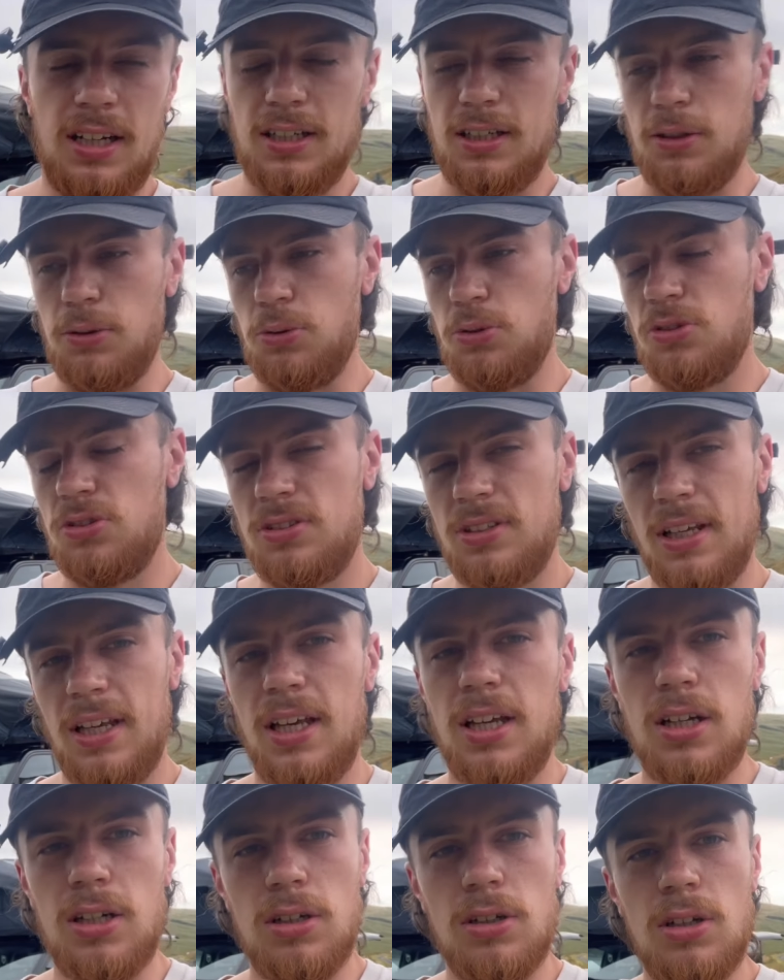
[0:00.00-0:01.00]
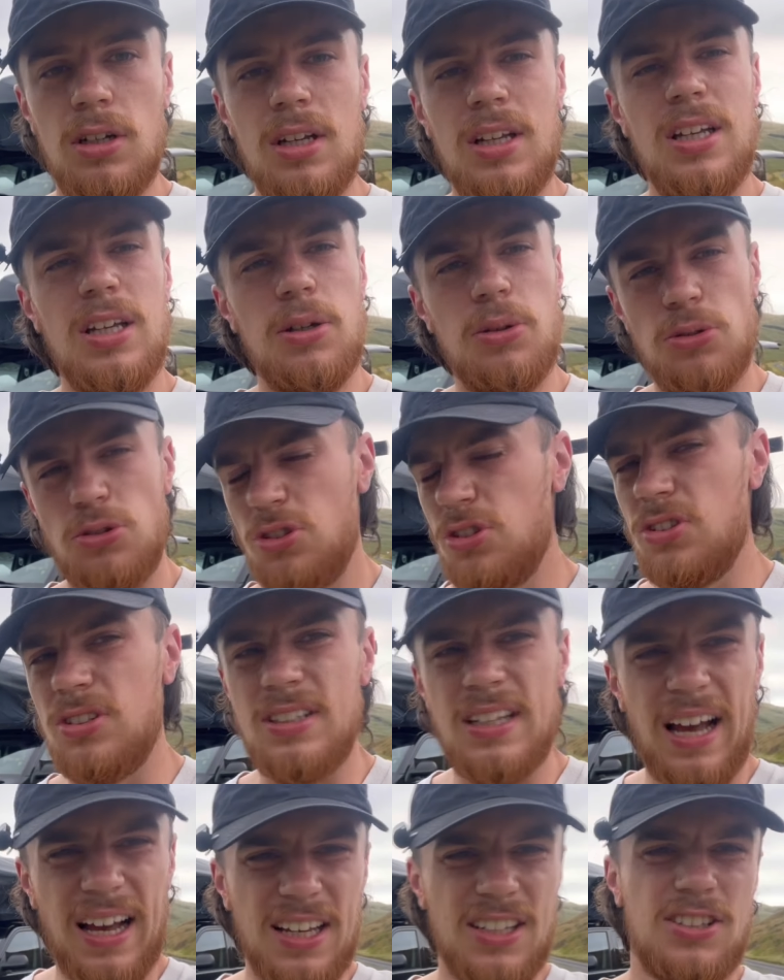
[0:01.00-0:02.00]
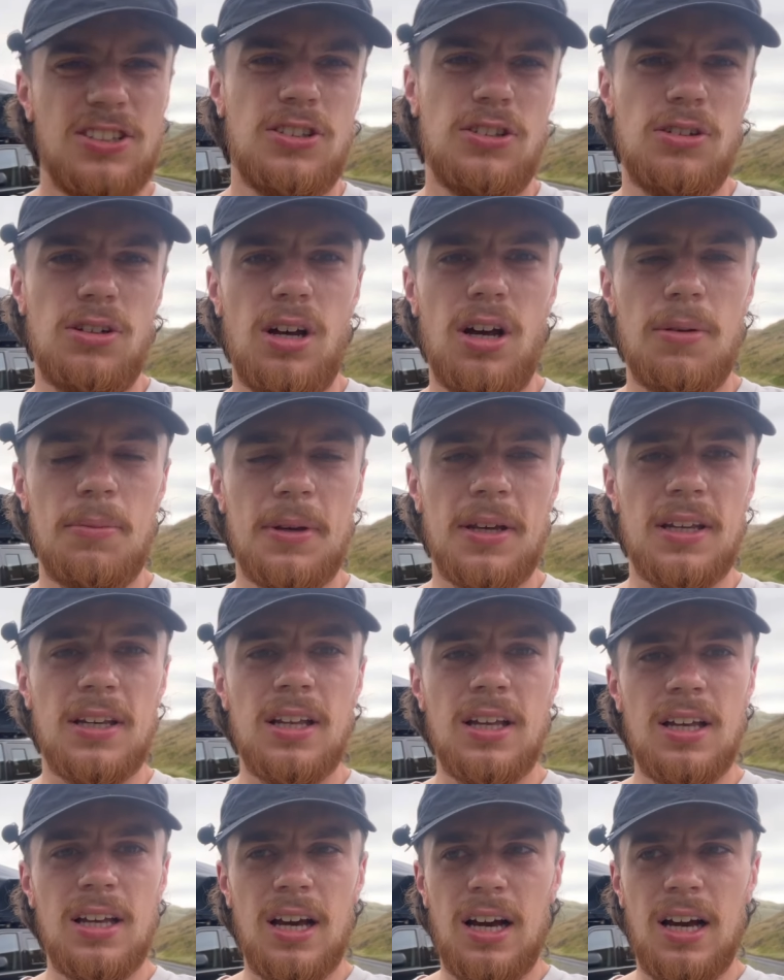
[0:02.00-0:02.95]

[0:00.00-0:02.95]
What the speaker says: Like, it was still, it was just nice, do you know what I mean?